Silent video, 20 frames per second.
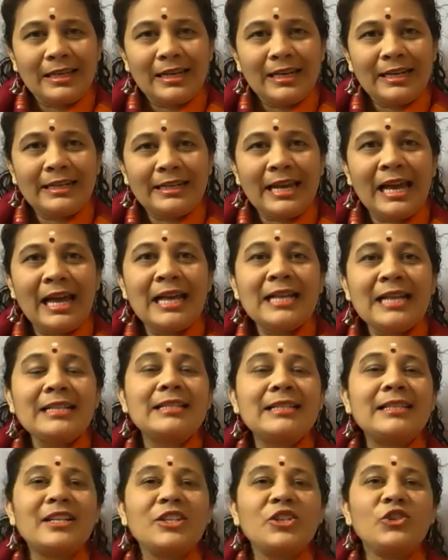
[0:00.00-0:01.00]
It has
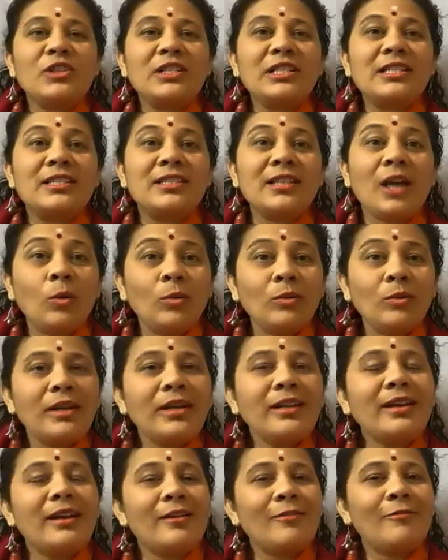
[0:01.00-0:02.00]
such a resounding
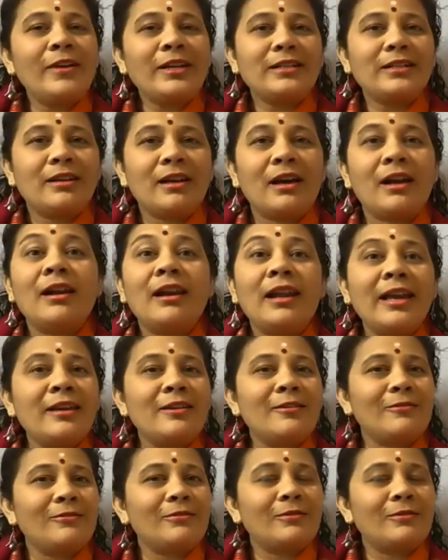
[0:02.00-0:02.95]
effect in our life